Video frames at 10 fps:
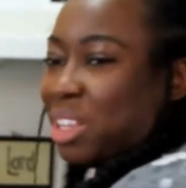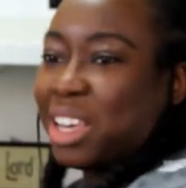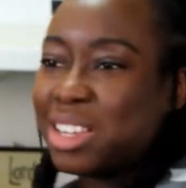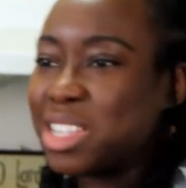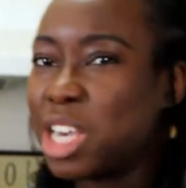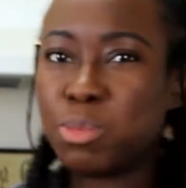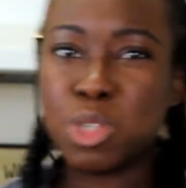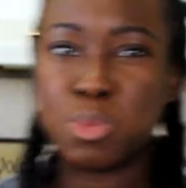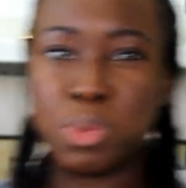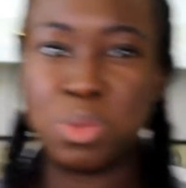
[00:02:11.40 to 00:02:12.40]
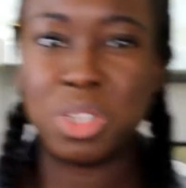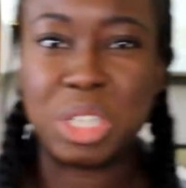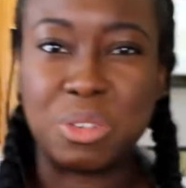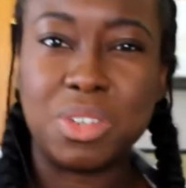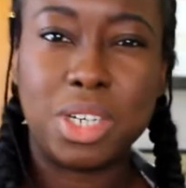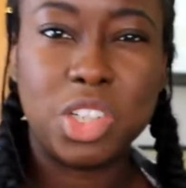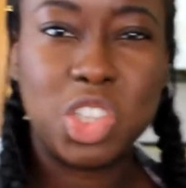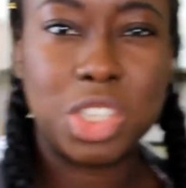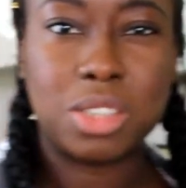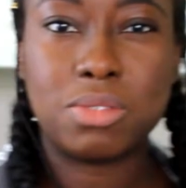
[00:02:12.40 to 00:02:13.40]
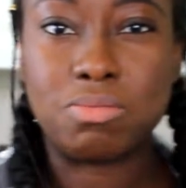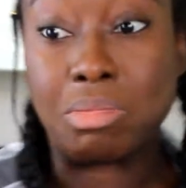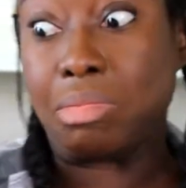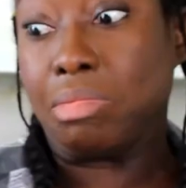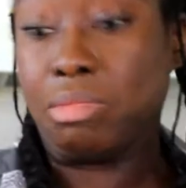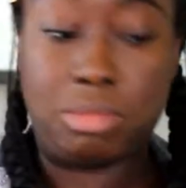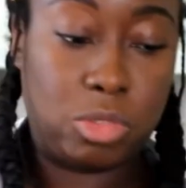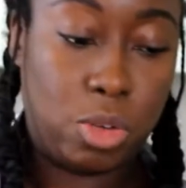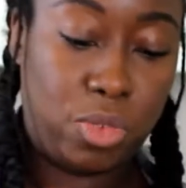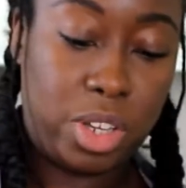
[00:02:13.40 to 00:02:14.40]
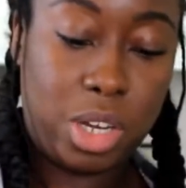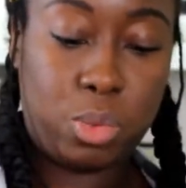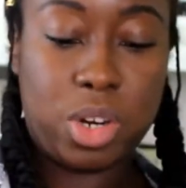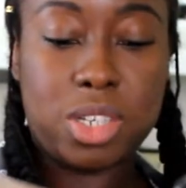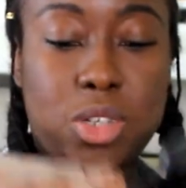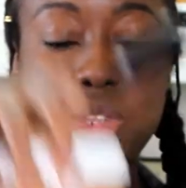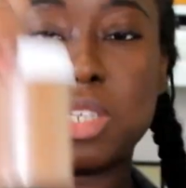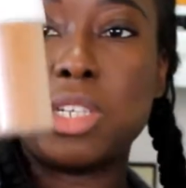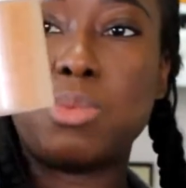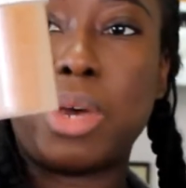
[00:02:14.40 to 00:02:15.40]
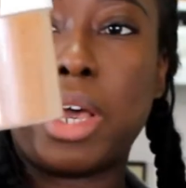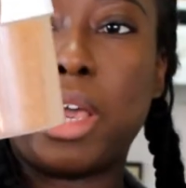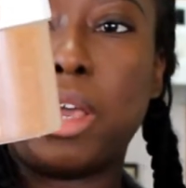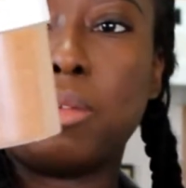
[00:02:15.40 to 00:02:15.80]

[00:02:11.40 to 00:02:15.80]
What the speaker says: like a tablespoon of each. Hopefully that works. So this is my,